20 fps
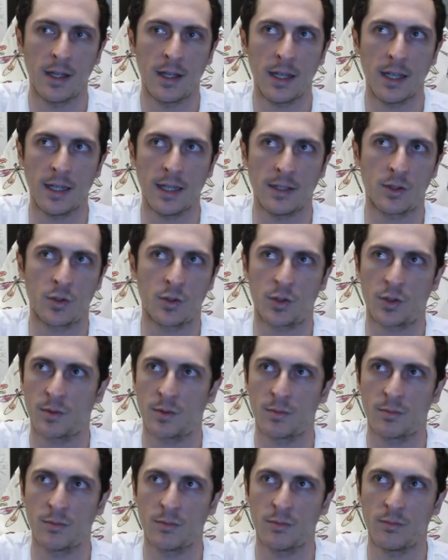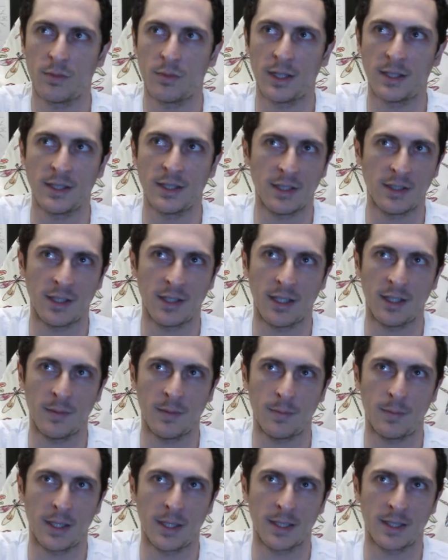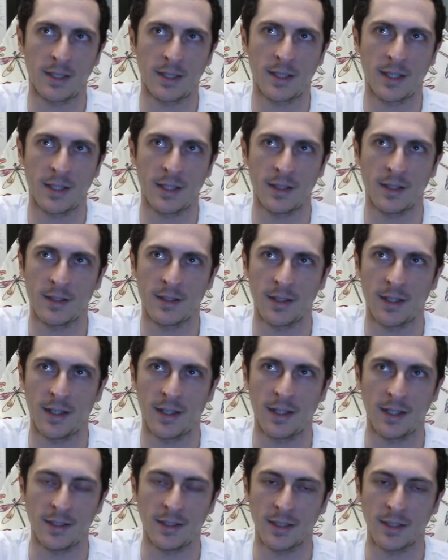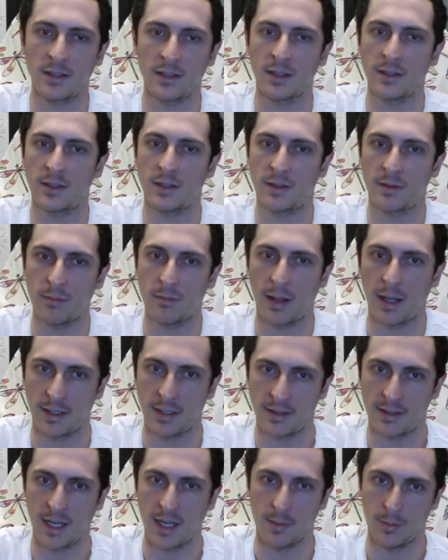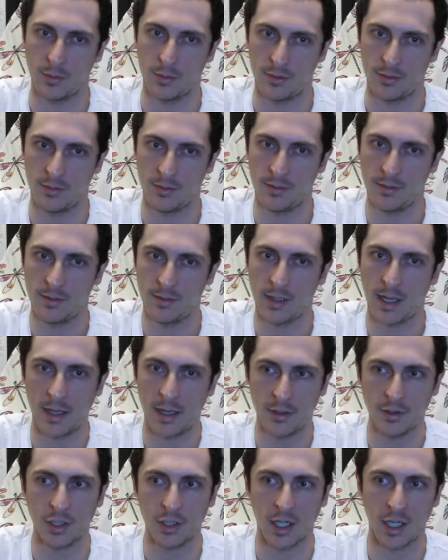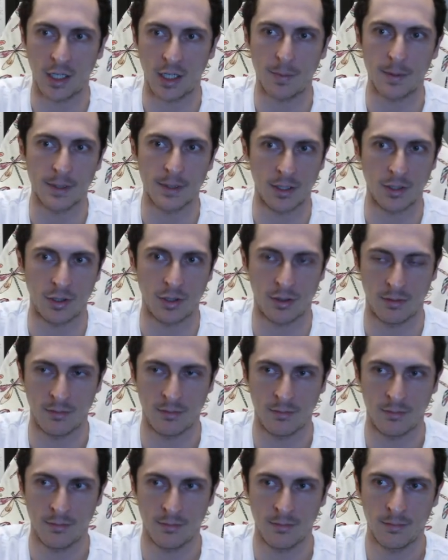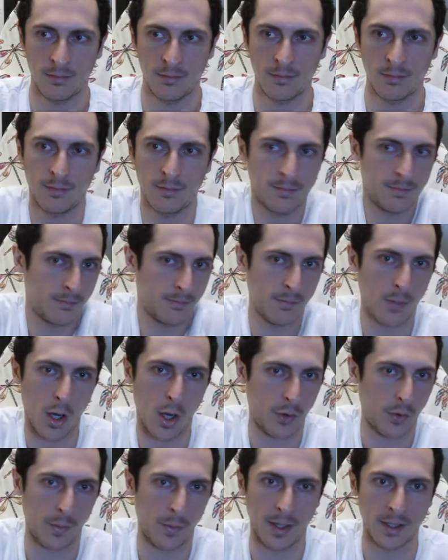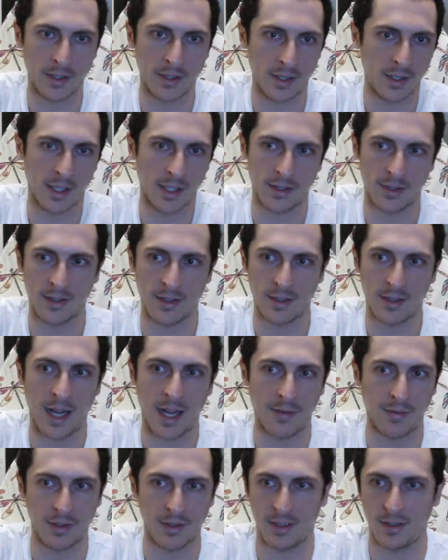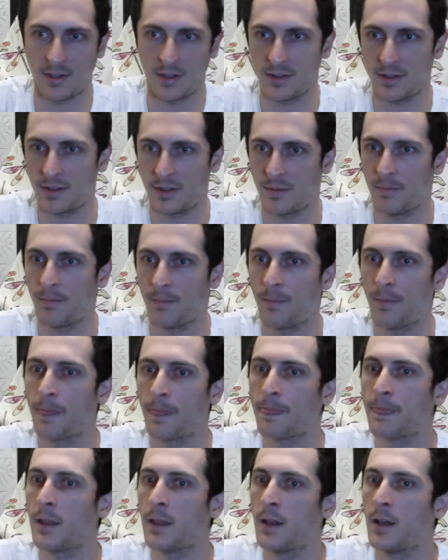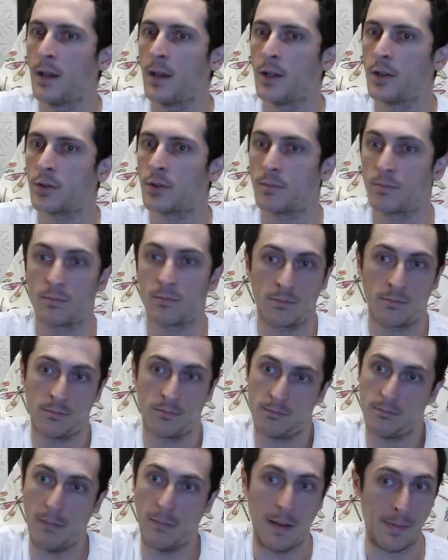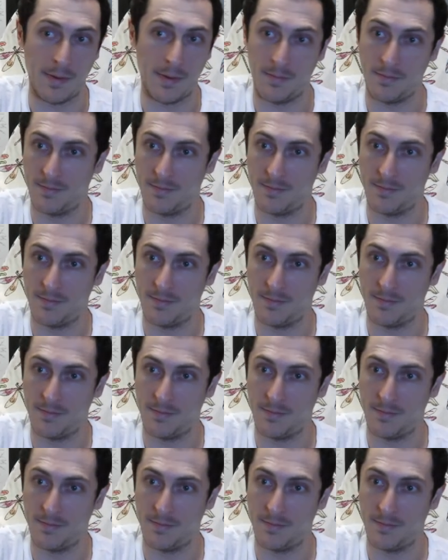it's existing, because it's in an existence metastable energetic position. Otherwise, it doesn't have existence. Maybe.